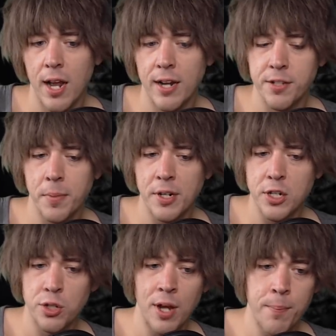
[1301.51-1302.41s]
and some
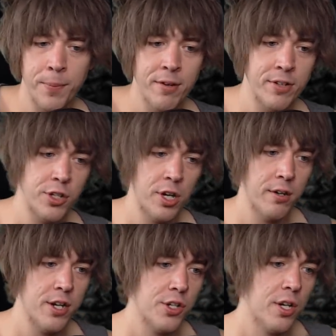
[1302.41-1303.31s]
additional MP
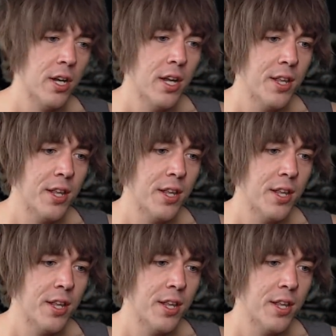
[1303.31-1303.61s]
regeneration.